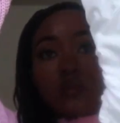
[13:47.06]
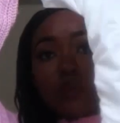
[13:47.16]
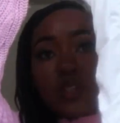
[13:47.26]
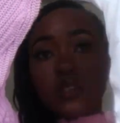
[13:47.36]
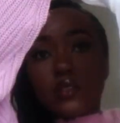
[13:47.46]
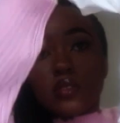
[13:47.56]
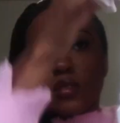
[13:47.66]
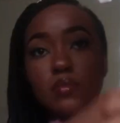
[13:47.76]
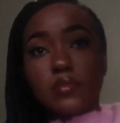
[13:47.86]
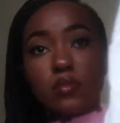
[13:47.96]
But
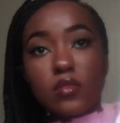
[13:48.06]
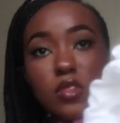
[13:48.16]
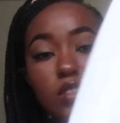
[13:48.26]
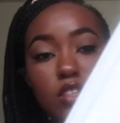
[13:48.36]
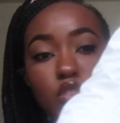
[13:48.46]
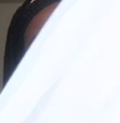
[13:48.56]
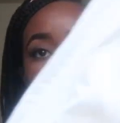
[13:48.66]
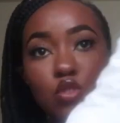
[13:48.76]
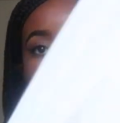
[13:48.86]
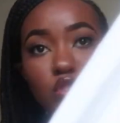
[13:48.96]
um, it's like
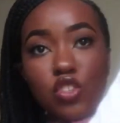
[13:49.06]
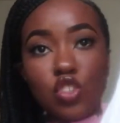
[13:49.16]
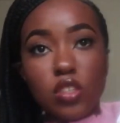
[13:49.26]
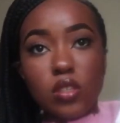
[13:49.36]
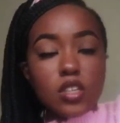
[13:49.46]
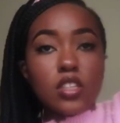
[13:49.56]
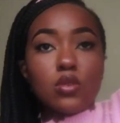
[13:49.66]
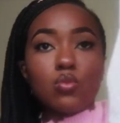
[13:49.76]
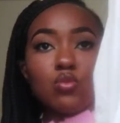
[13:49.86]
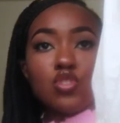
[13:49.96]
super stretchy. It's got
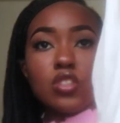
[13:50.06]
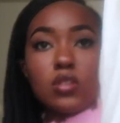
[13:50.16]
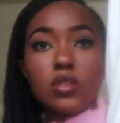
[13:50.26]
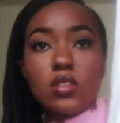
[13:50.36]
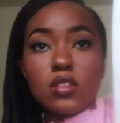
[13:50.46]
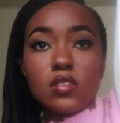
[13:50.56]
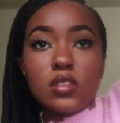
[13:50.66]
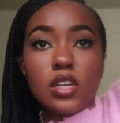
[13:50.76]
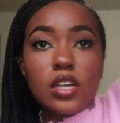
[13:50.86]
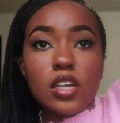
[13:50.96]
the ruching on the
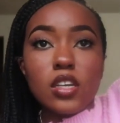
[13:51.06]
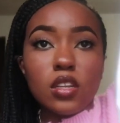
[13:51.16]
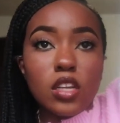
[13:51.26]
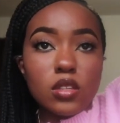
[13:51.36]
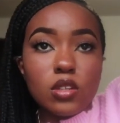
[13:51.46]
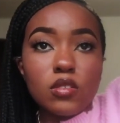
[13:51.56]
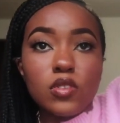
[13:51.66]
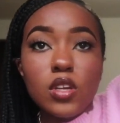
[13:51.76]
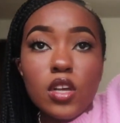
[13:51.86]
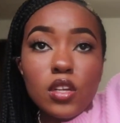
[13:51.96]
side. I love
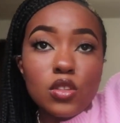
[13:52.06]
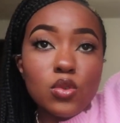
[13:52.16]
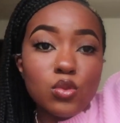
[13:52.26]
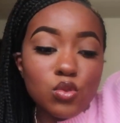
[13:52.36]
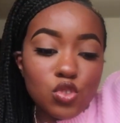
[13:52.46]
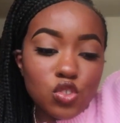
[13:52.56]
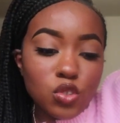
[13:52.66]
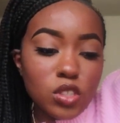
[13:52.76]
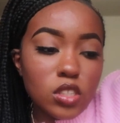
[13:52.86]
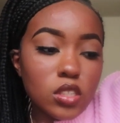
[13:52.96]
the ruched
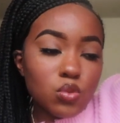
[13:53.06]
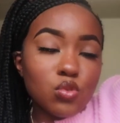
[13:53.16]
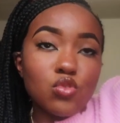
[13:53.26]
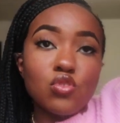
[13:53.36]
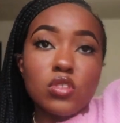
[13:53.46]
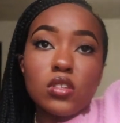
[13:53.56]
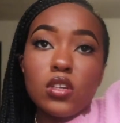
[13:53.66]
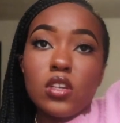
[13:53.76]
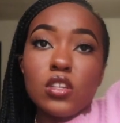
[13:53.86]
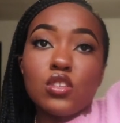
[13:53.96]
trend, ruched
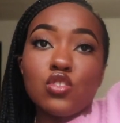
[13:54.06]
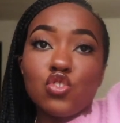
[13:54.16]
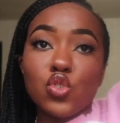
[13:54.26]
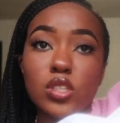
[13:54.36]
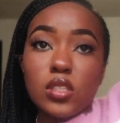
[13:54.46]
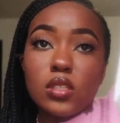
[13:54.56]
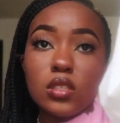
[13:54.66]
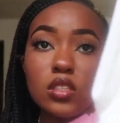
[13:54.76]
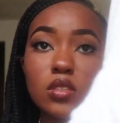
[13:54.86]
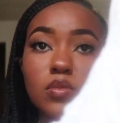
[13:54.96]
dresses